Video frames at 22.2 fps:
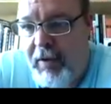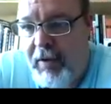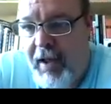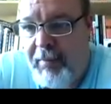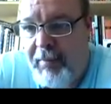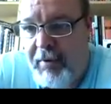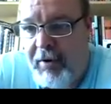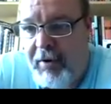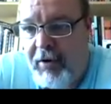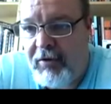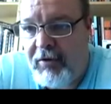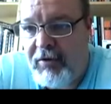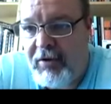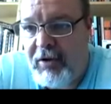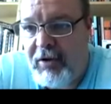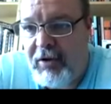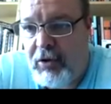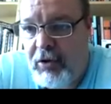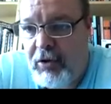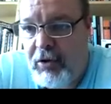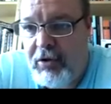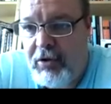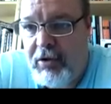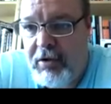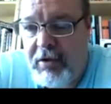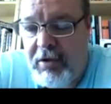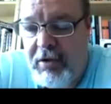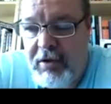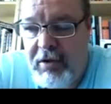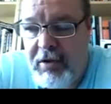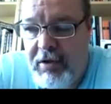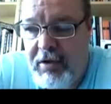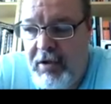that because it
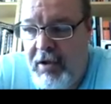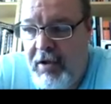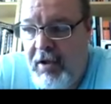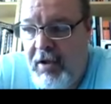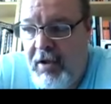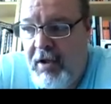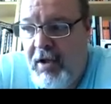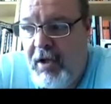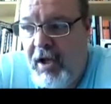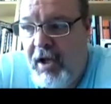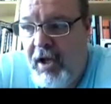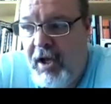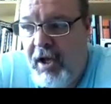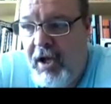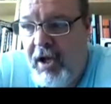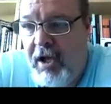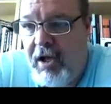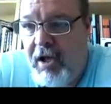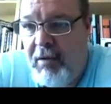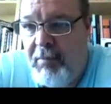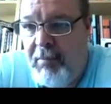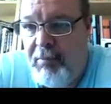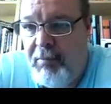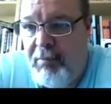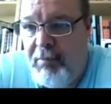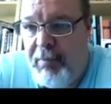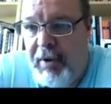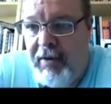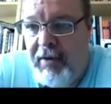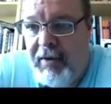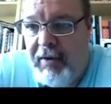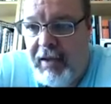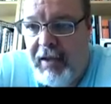could uh,
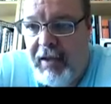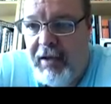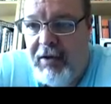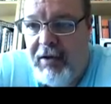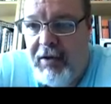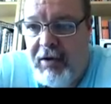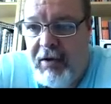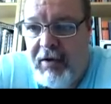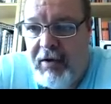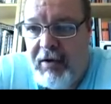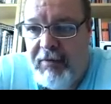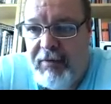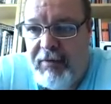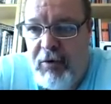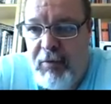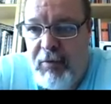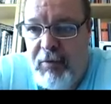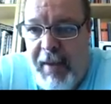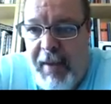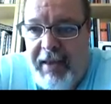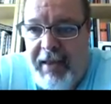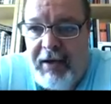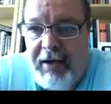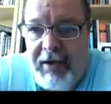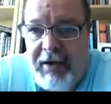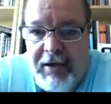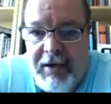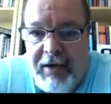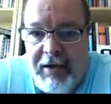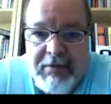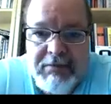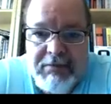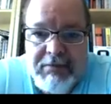be the end of
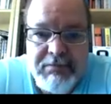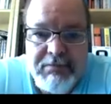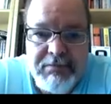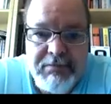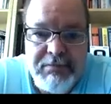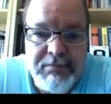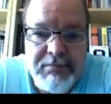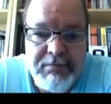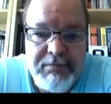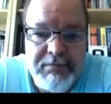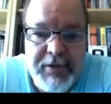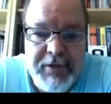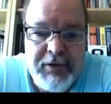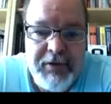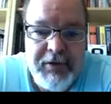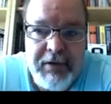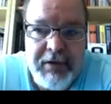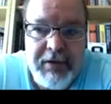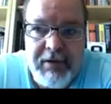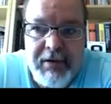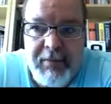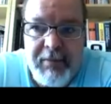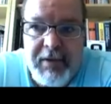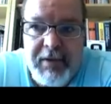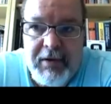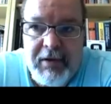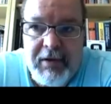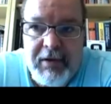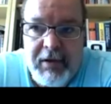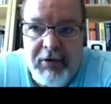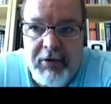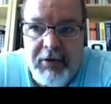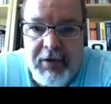humanity period. I
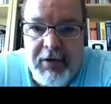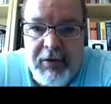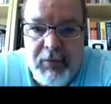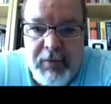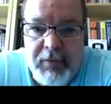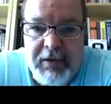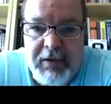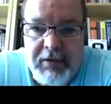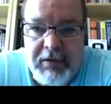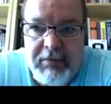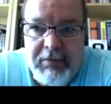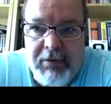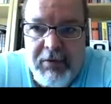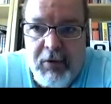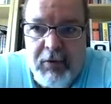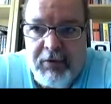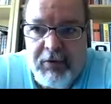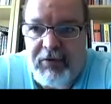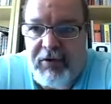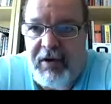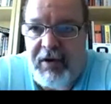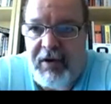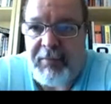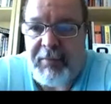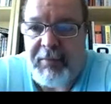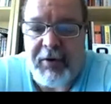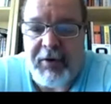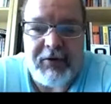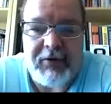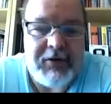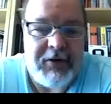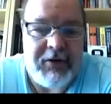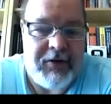mean, literally, we could go extinct
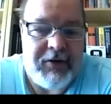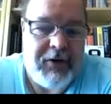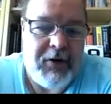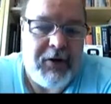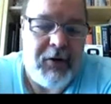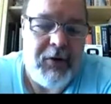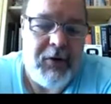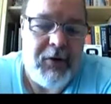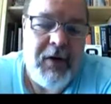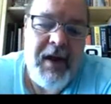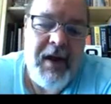because of this. So